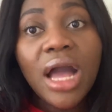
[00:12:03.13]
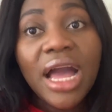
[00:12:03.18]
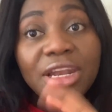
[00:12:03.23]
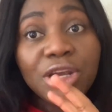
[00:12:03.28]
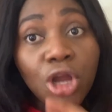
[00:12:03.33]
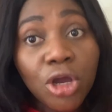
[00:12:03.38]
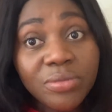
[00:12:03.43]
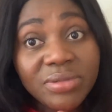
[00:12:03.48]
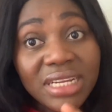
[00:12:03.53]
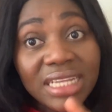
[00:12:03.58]

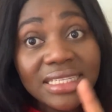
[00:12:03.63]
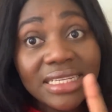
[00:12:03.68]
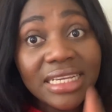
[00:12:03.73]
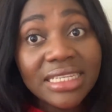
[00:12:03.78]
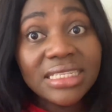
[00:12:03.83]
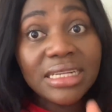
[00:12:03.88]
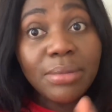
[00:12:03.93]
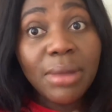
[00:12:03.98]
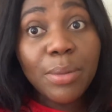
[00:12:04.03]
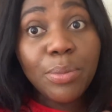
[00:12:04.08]
update
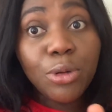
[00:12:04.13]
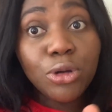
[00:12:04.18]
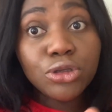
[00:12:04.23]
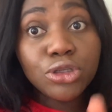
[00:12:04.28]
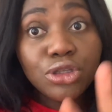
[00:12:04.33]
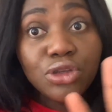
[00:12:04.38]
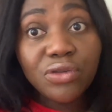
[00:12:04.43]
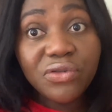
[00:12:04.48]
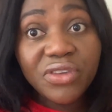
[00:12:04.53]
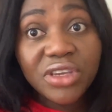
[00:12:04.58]
each time I
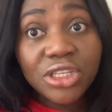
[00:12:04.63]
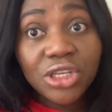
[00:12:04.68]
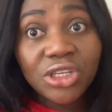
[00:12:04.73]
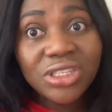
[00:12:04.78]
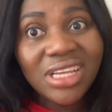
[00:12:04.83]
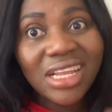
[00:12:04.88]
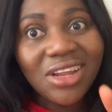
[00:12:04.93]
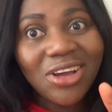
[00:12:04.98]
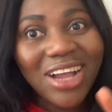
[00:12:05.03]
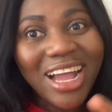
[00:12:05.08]
post new
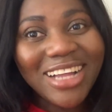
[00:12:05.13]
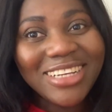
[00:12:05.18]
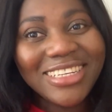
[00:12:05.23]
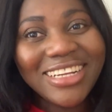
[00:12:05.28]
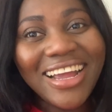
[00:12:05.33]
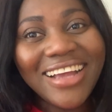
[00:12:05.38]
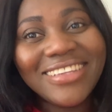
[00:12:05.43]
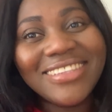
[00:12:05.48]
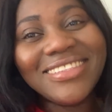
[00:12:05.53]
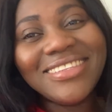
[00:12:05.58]
videos, and I'll catch
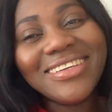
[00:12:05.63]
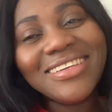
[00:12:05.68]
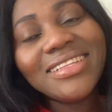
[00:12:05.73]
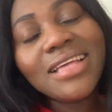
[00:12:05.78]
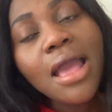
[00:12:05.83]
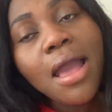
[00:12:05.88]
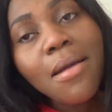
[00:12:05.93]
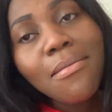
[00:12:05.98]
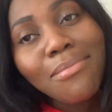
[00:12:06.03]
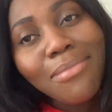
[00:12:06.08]
you guys soon.